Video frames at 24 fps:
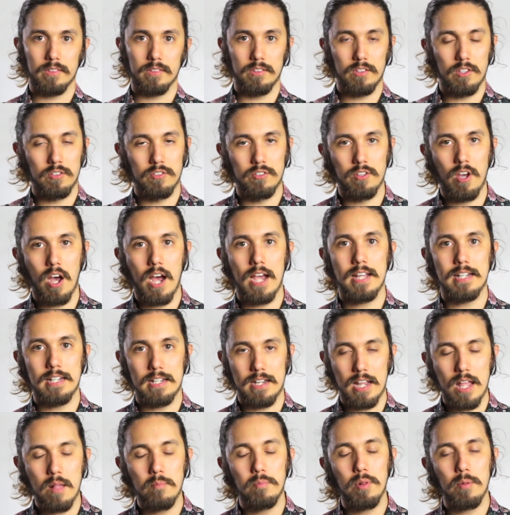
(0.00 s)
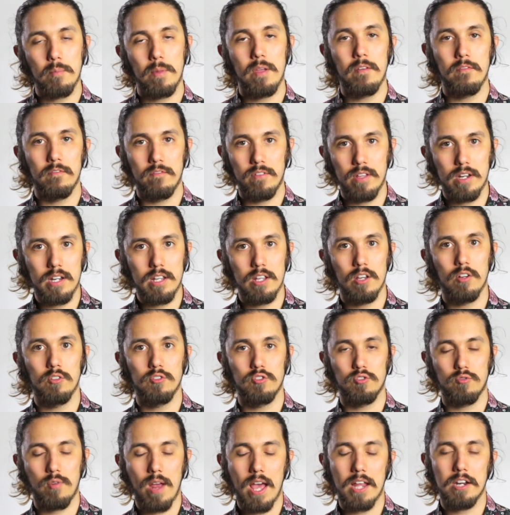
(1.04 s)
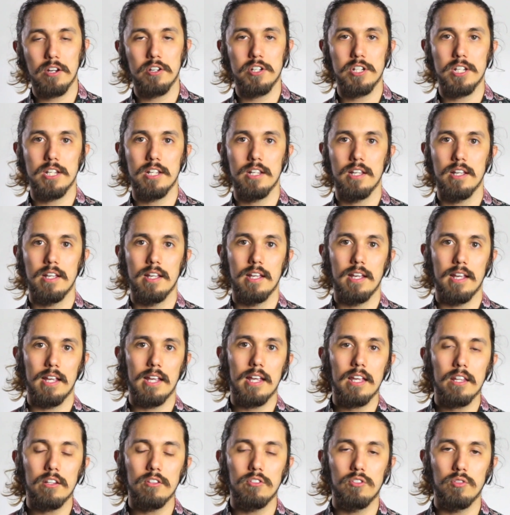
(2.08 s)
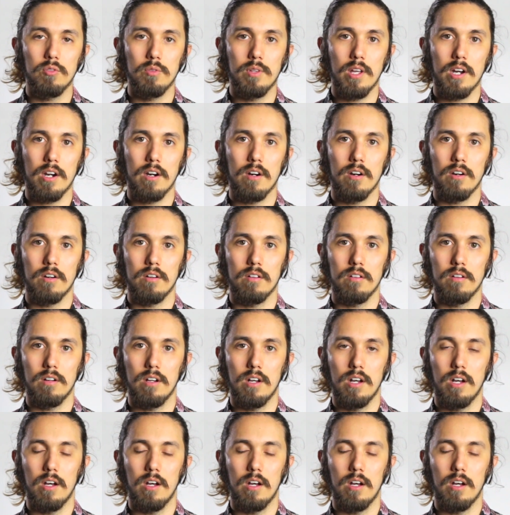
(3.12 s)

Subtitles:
design and implement video strategy into their